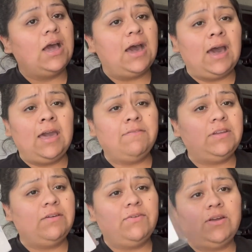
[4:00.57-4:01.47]
I've
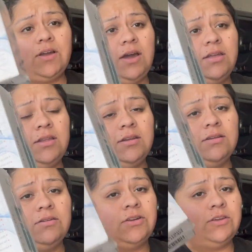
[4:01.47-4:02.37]
never
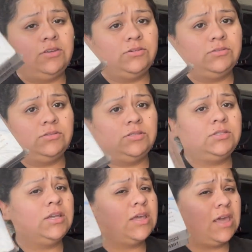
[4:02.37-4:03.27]
gotten or used
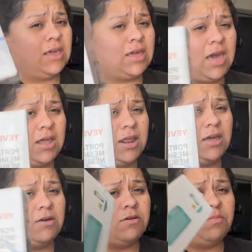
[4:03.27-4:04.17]
a
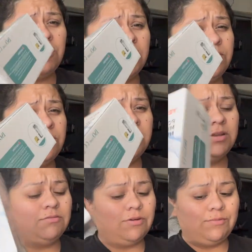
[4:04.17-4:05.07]
handheld portable
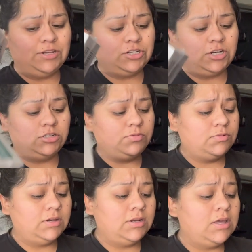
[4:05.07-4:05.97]
one, a rechargeable
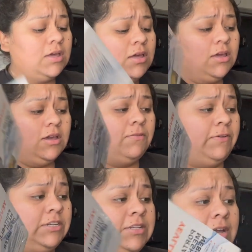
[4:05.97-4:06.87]
one
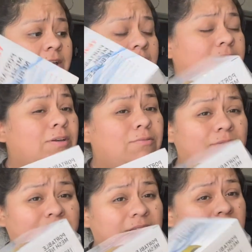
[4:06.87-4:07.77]
first time
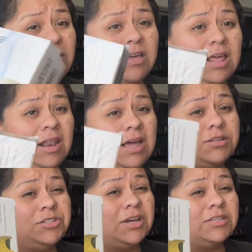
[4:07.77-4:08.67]
we'll see how long it
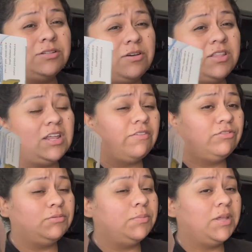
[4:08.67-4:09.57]
lasts you guys know that
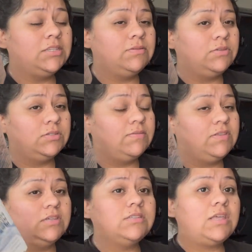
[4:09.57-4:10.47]
after repetitive use of
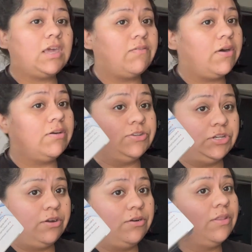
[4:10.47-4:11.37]
these they give out in
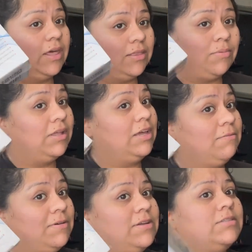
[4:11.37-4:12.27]
general like the plug-in
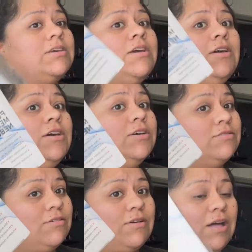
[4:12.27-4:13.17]
ones
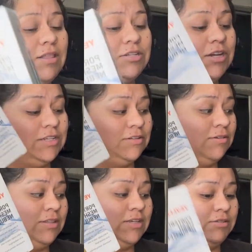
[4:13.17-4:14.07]
so i'll let you guys know
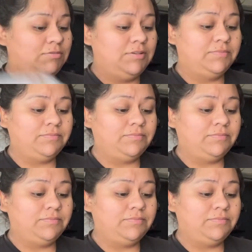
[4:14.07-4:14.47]
on this one